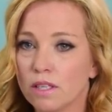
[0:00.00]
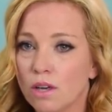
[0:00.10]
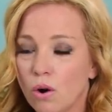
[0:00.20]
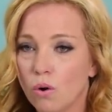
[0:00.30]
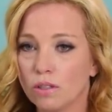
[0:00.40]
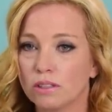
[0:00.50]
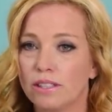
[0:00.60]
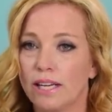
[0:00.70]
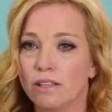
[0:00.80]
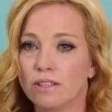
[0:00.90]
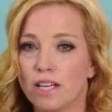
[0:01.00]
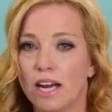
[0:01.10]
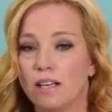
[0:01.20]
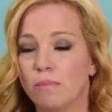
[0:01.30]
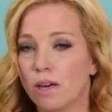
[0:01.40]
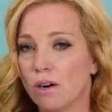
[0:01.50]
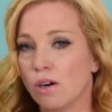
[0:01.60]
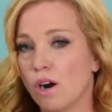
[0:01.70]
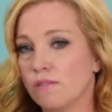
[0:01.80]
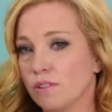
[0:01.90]
or later dining better on
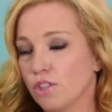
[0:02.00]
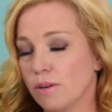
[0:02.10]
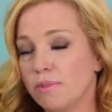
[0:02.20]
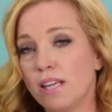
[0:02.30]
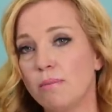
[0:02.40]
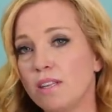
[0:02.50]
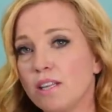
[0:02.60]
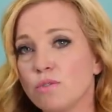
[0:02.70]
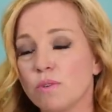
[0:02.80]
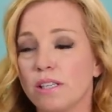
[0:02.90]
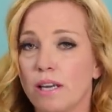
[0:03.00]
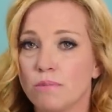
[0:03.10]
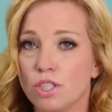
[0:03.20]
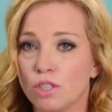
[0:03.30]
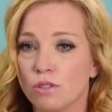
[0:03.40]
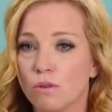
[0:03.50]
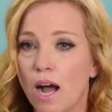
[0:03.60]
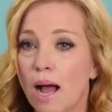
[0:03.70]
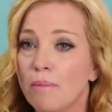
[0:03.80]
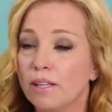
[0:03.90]
Carnival Dream? Tammy, that's really up to you.
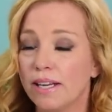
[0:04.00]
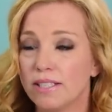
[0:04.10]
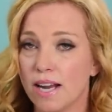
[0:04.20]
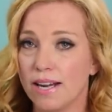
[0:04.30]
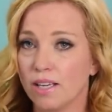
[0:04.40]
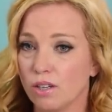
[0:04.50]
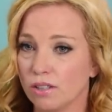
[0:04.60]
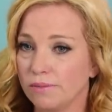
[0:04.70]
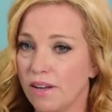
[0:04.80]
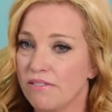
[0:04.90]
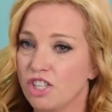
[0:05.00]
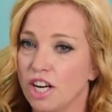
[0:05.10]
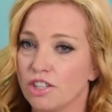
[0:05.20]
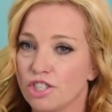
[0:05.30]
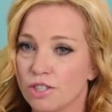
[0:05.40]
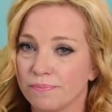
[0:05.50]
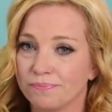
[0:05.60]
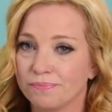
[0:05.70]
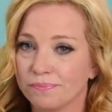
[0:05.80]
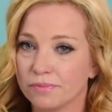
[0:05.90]
I'm a late dining girl. I've changed.
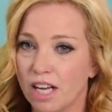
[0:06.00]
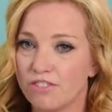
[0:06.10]
I've